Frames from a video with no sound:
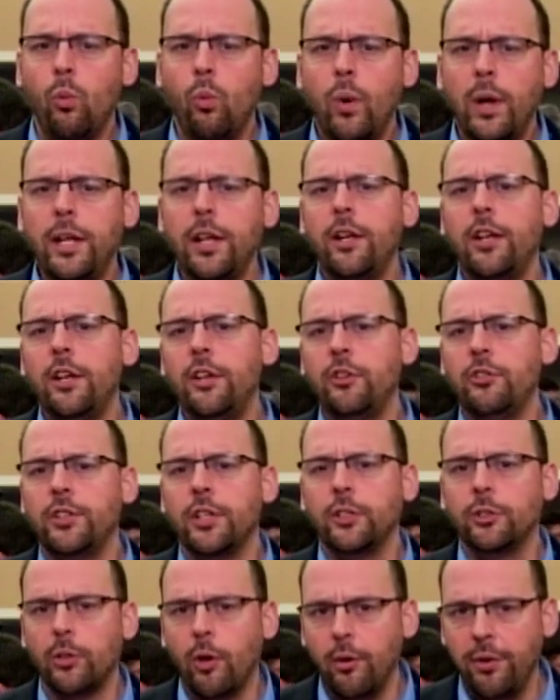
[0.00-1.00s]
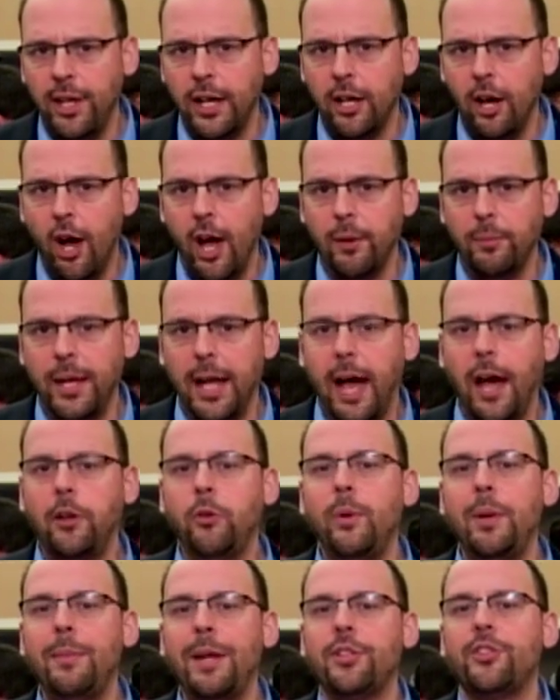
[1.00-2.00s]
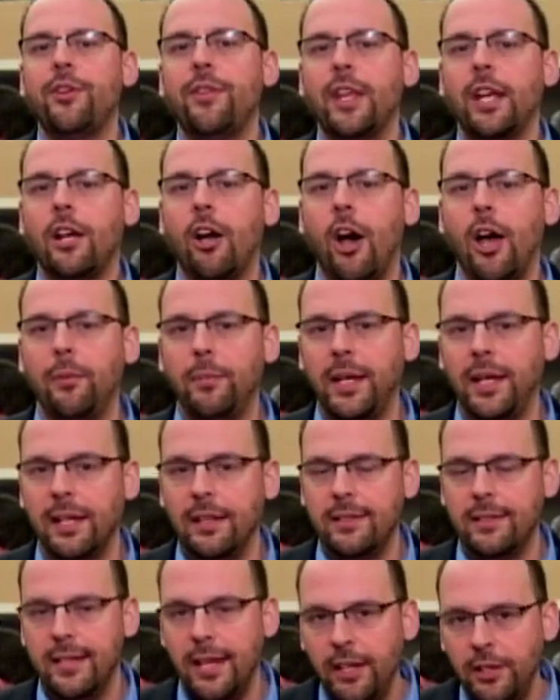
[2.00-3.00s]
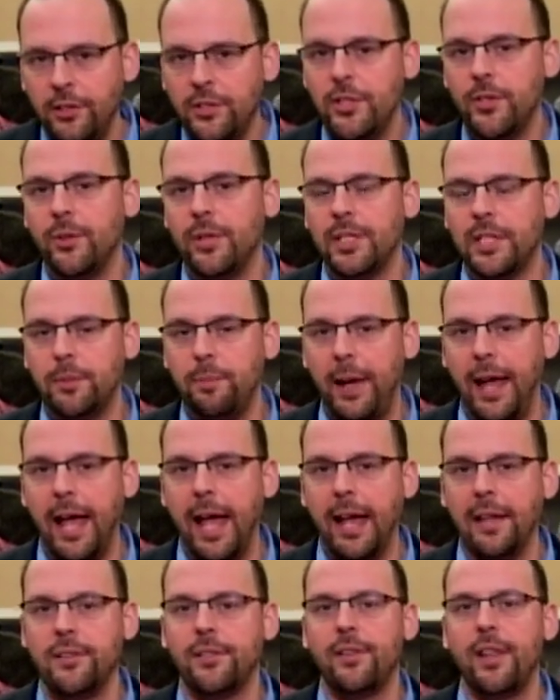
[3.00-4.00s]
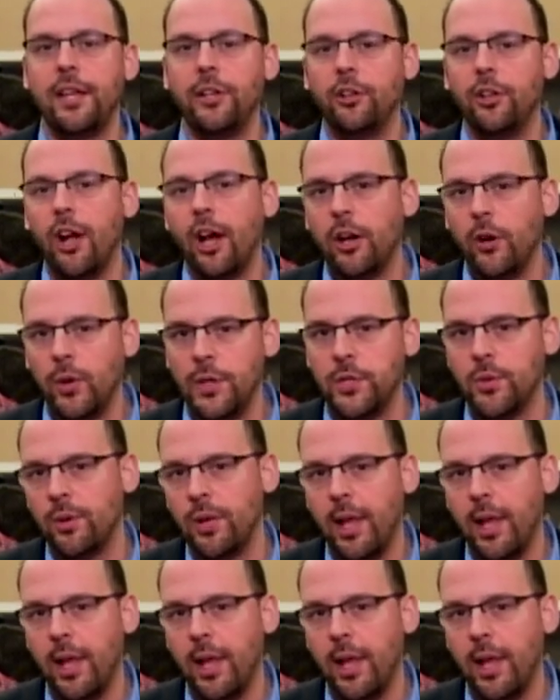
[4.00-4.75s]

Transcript: What are you going to do to grow the economy? How do we make sure the economy continues to expand so that you're not always